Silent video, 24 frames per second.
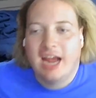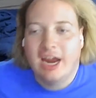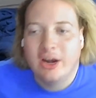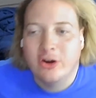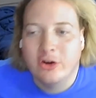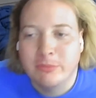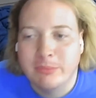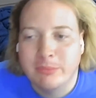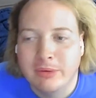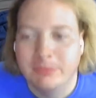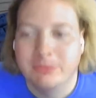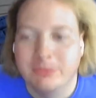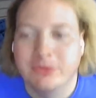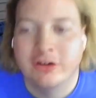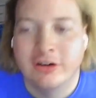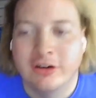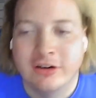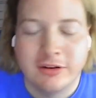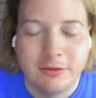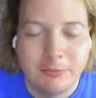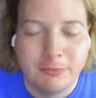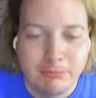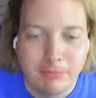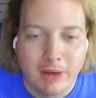I
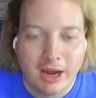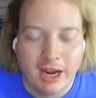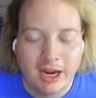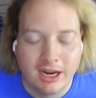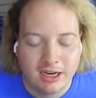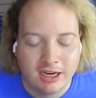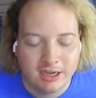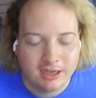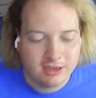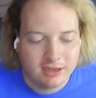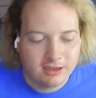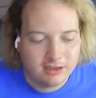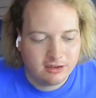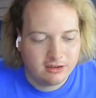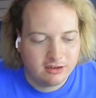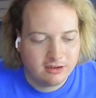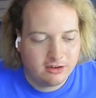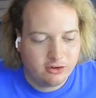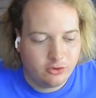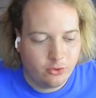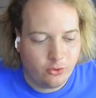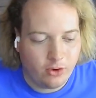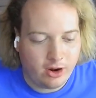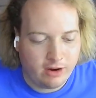remember my
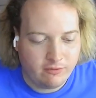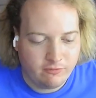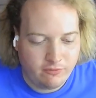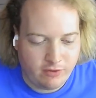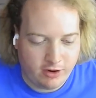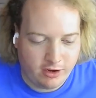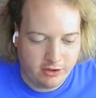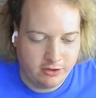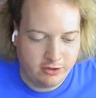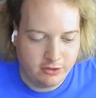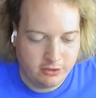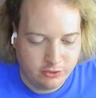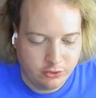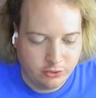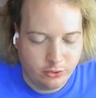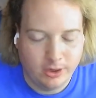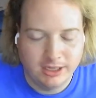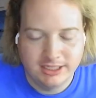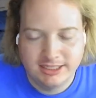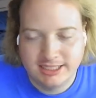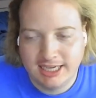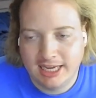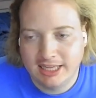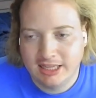grandfather,
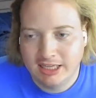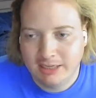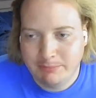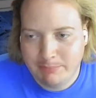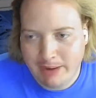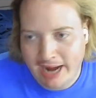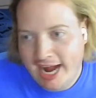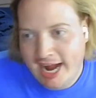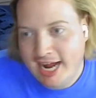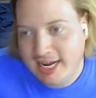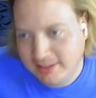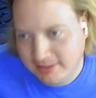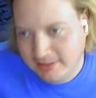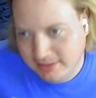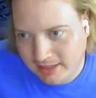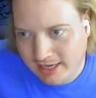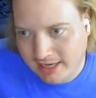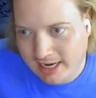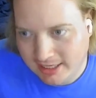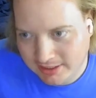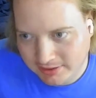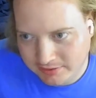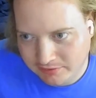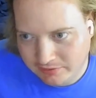who has sadly passed
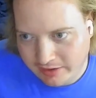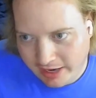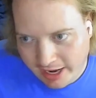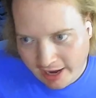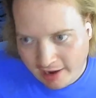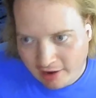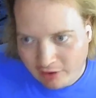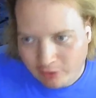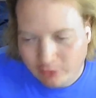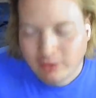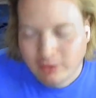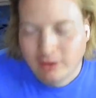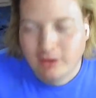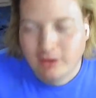as of now,